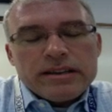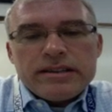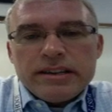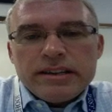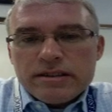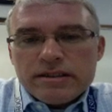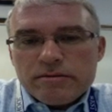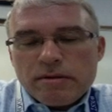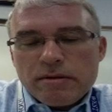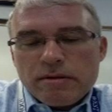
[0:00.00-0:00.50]

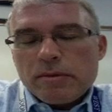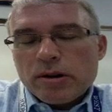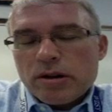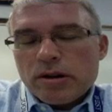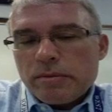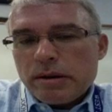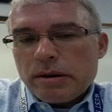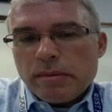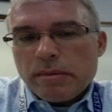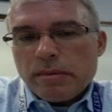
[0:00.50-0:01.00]
These remember
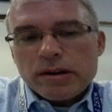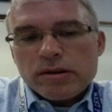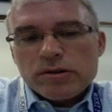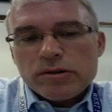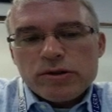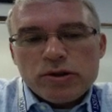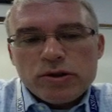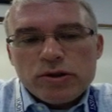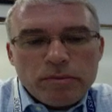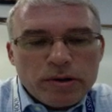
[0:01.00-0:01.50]
could be
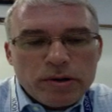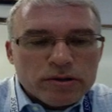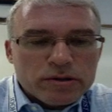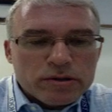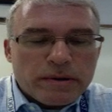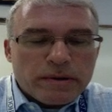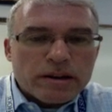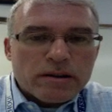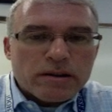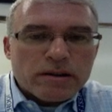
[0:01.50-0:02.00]
microtubules,
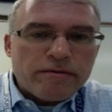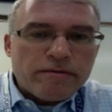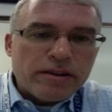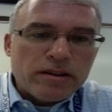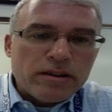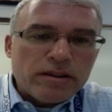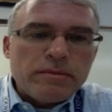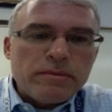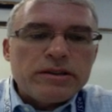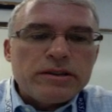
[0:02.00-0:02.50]

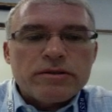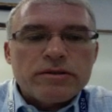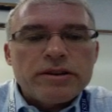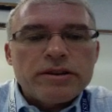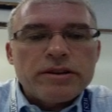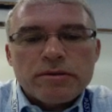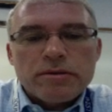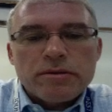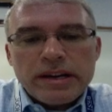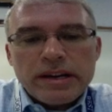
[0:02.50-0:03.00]
microfilaments, or
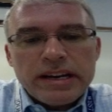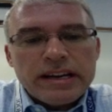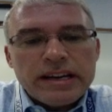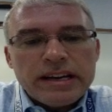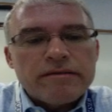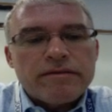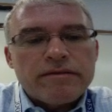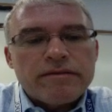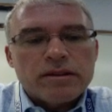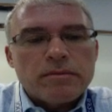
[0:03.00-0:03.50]

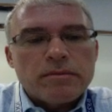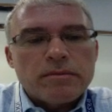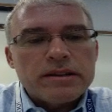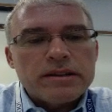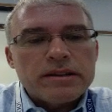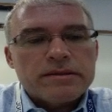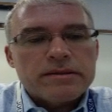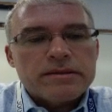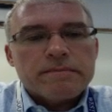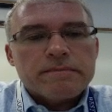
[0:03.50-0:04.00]
intermediate
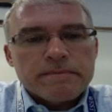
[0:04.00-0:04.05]
filaments.